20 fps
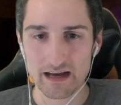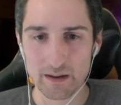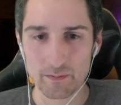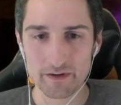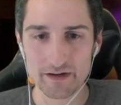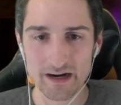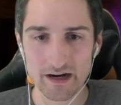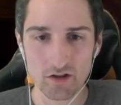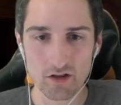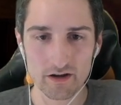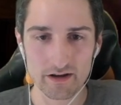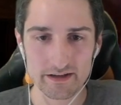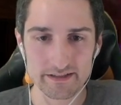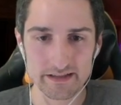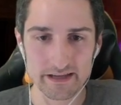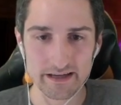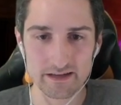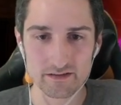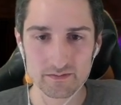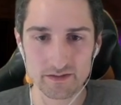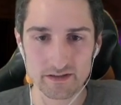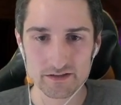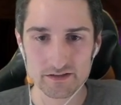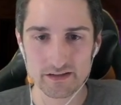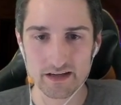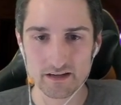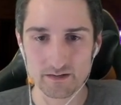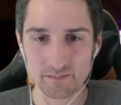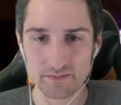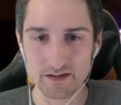I wonder how long it takes
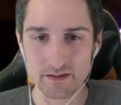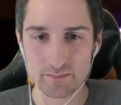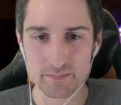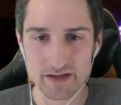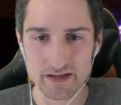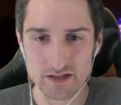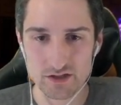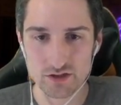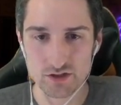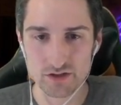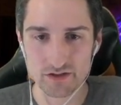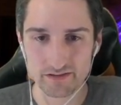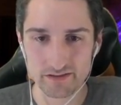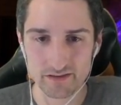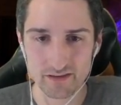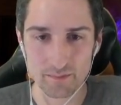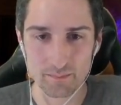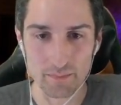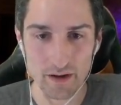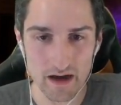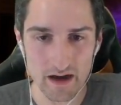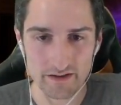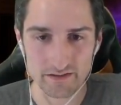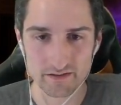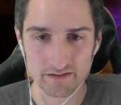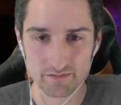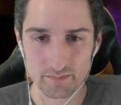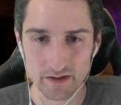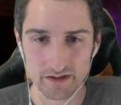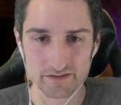me to beat just the boss
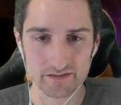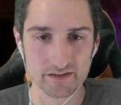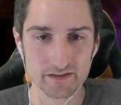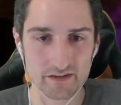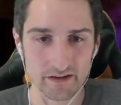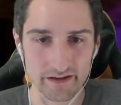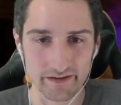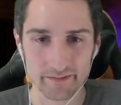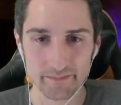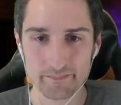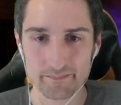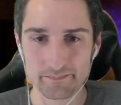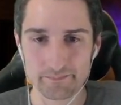of Muskin now.